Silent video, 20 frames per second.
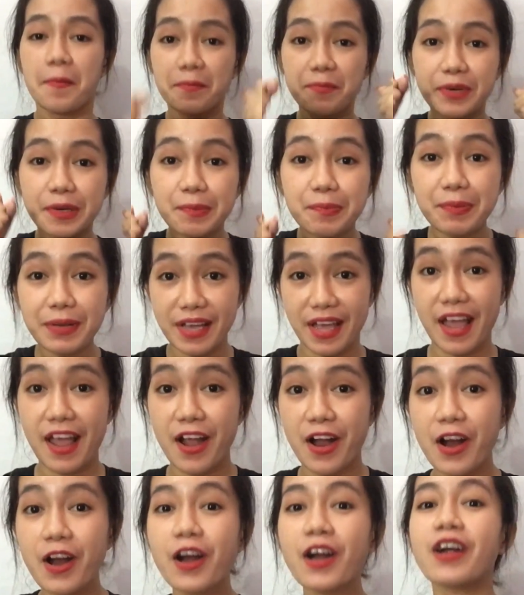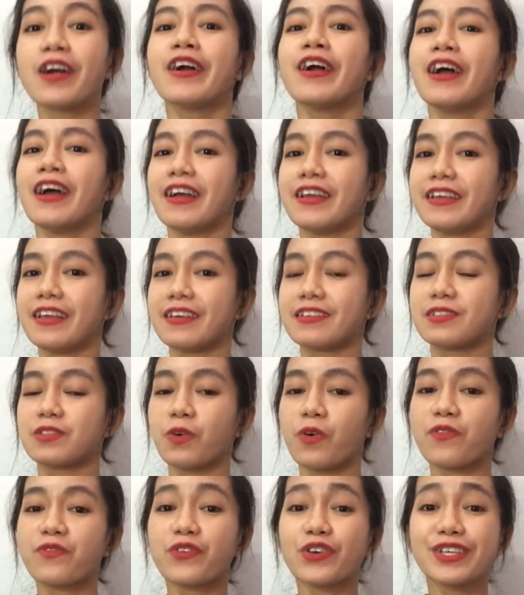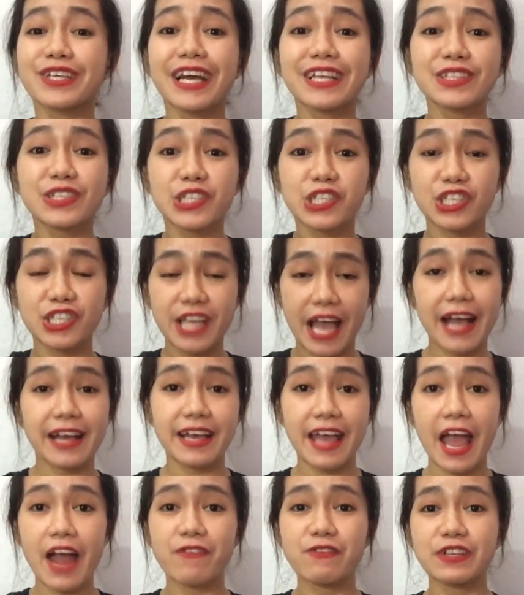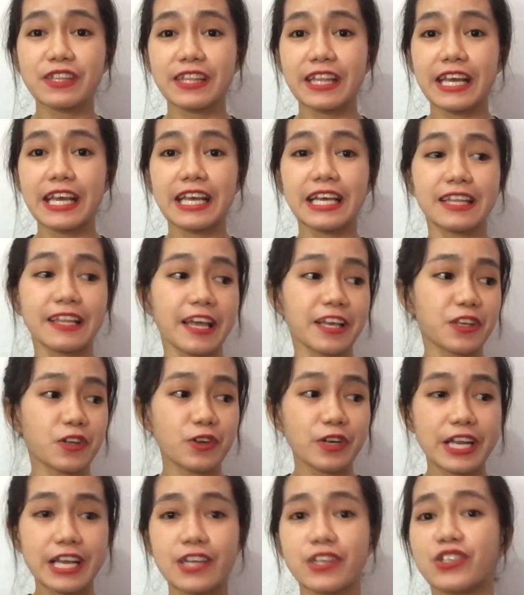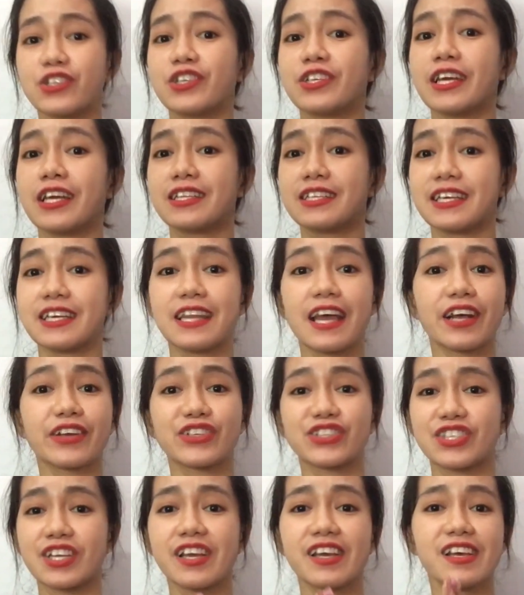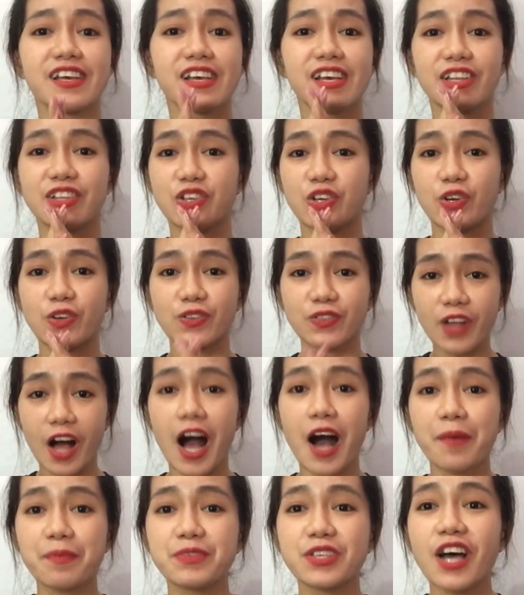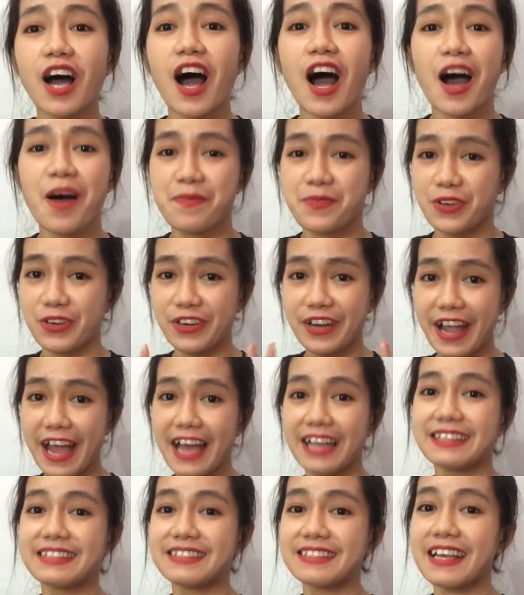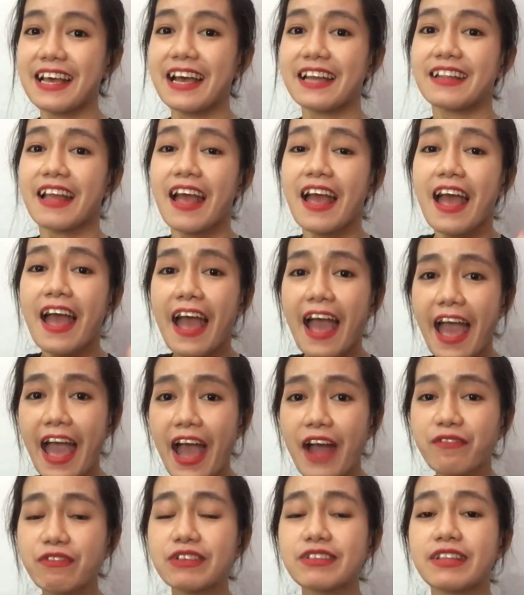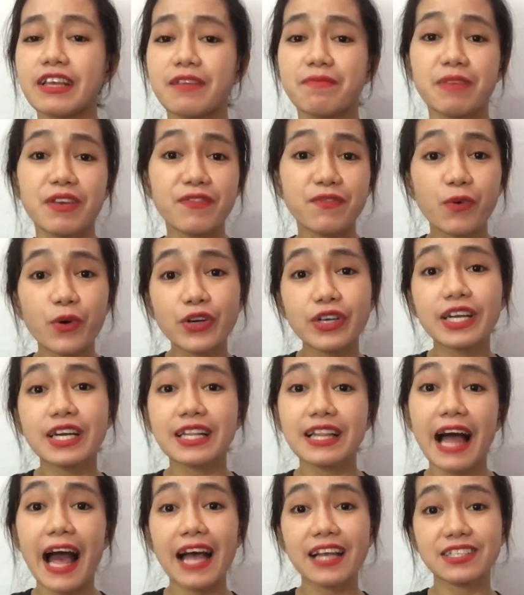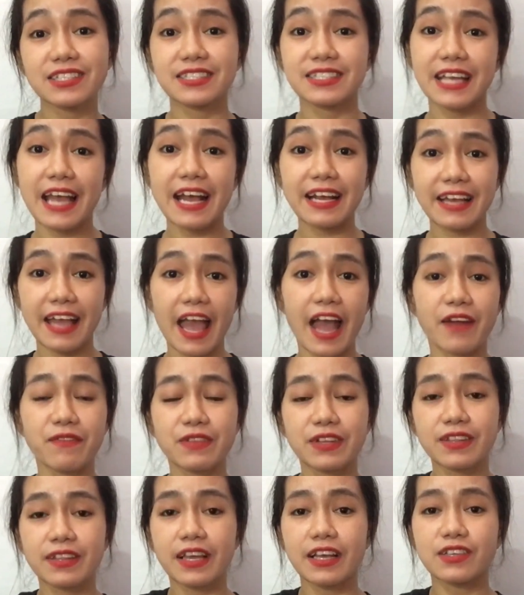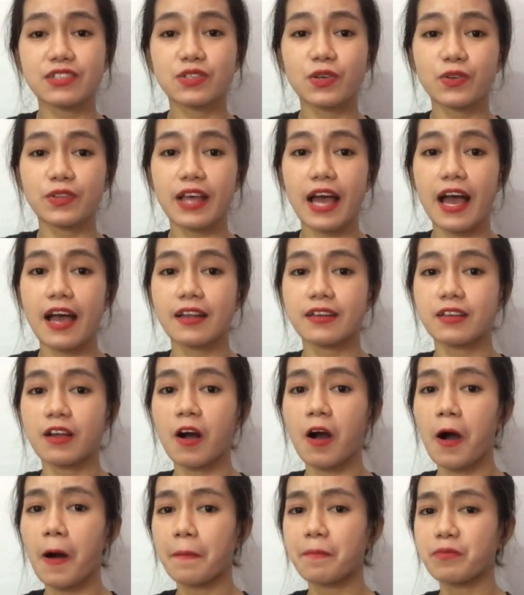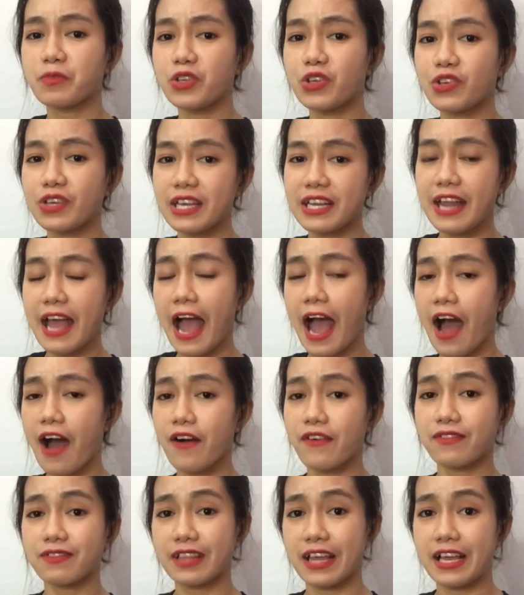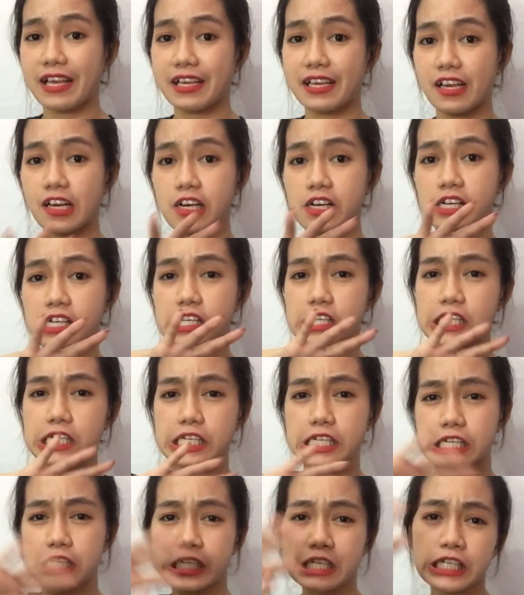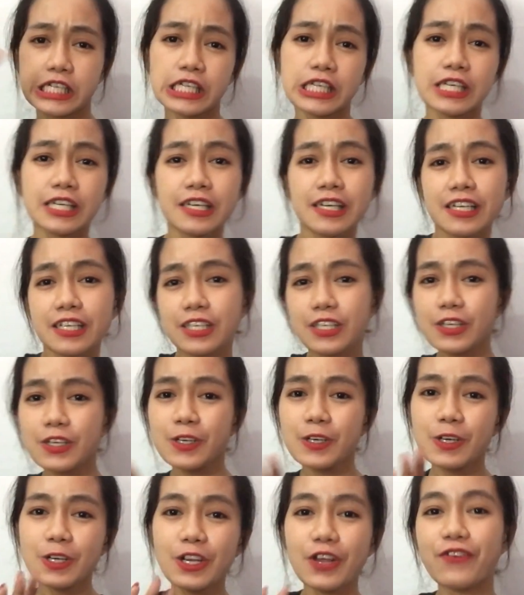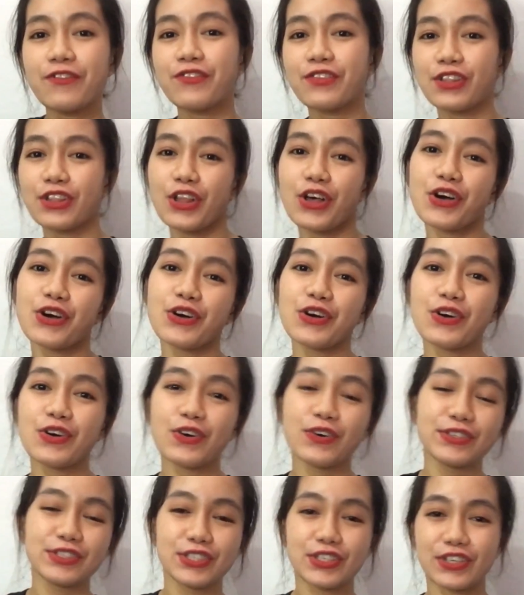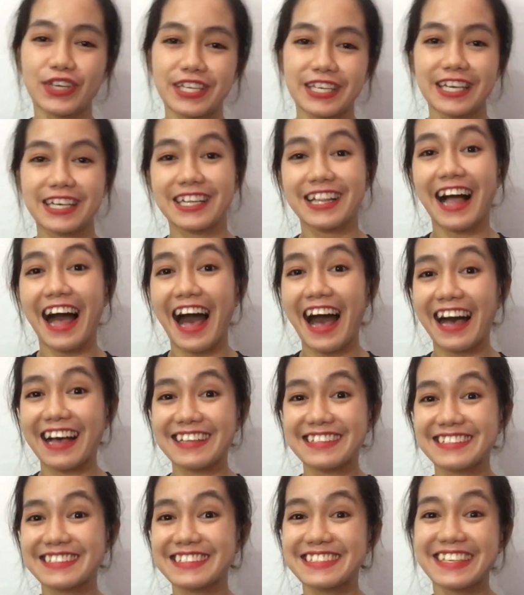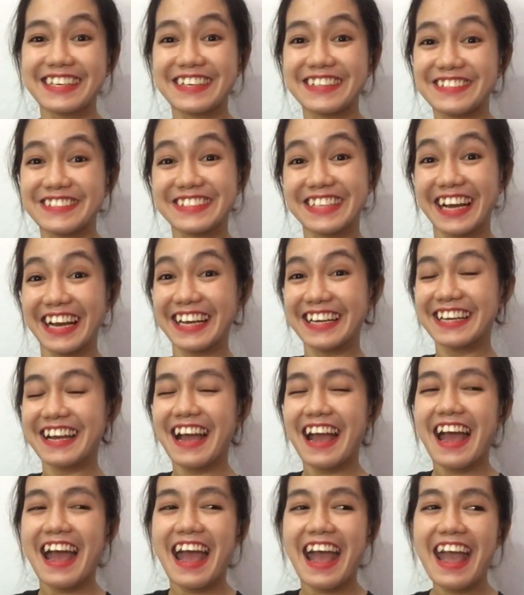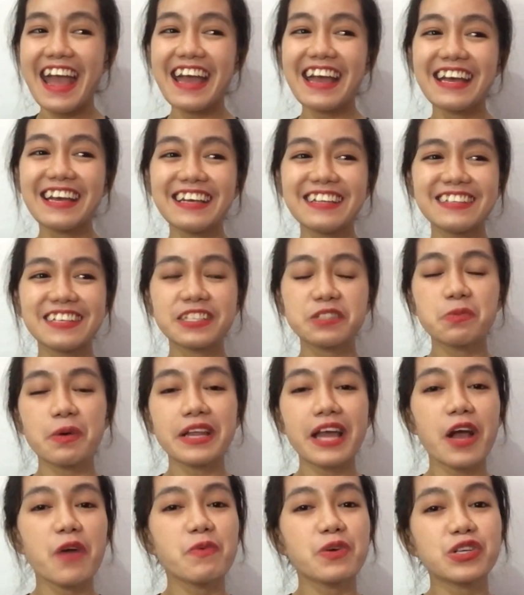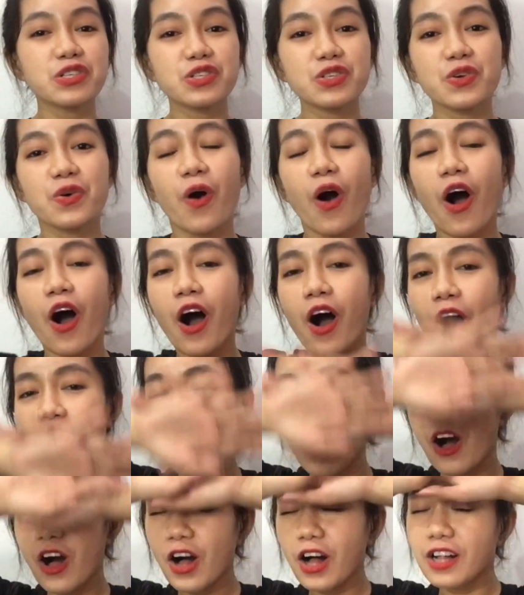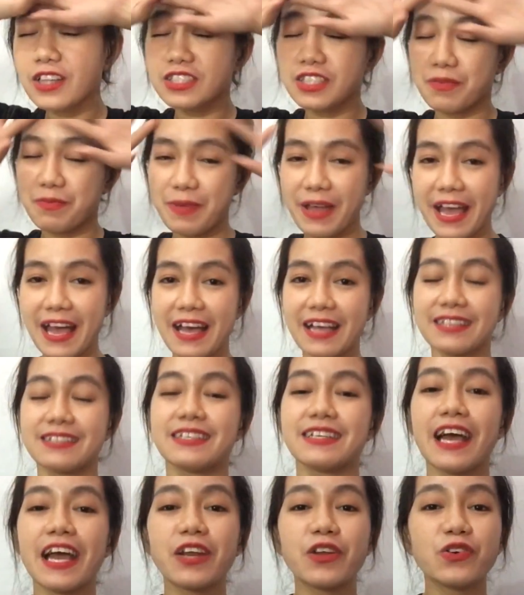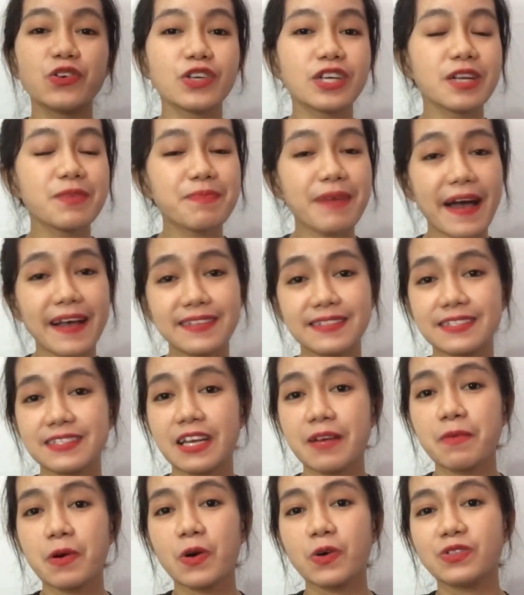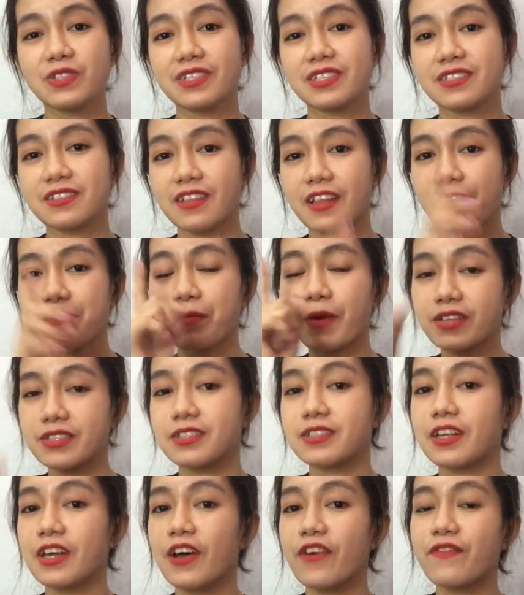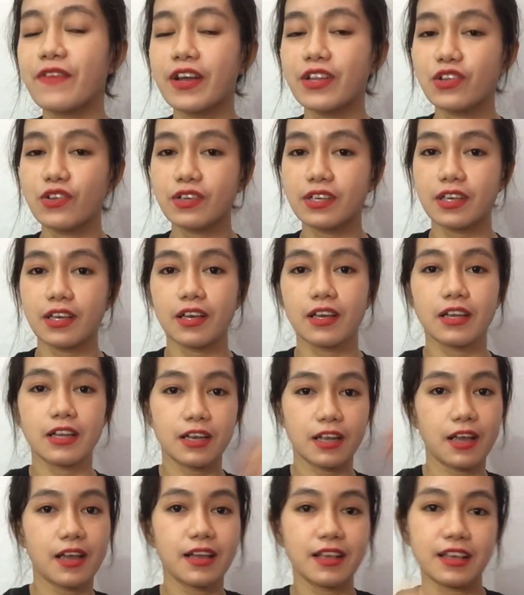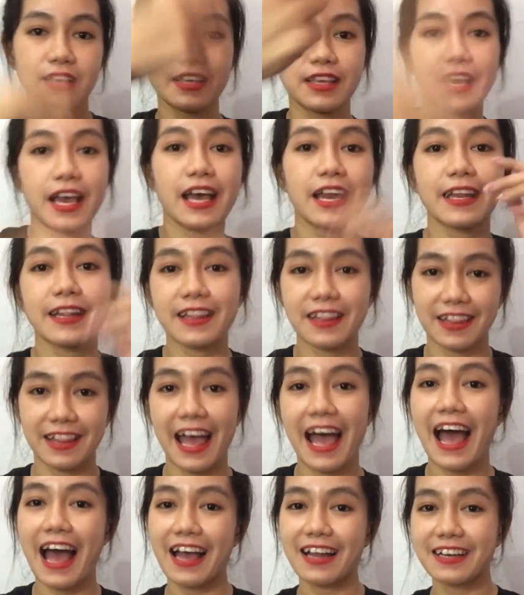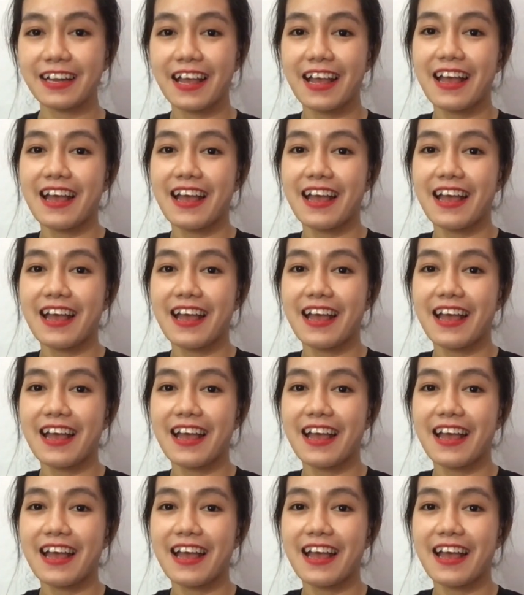Prepare. Yes, don't forget to check everything, like your internet connection, your laptop, your headset, everything before the class. Check everything so that you can have like a good flow during the class. Okay, and this one, I wish you all the best, and I know you can pass the demo. Just think positive and you can get that.